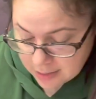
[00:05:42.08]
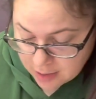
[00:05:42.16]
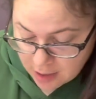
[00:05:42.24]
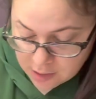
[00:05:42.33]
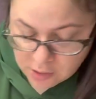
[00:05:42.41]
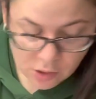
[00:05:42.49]

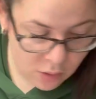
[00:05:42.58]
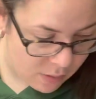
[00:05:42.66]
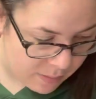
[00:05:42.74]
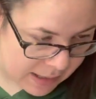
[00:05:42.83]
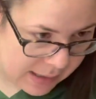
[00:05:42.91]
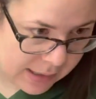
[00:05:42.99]
A
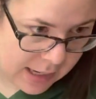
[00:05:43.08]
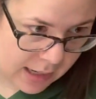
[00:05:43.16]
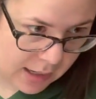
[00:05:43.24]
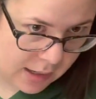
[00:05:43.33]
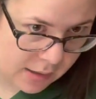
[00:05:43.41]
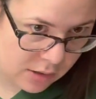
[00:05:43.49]
dome is like
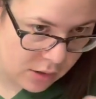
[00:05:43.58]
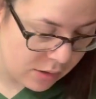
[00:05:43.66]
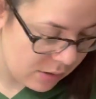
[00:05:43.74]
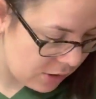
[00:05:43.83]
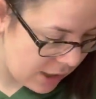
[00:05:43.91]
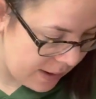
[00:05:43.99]
a
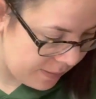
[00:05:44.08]
circle shape.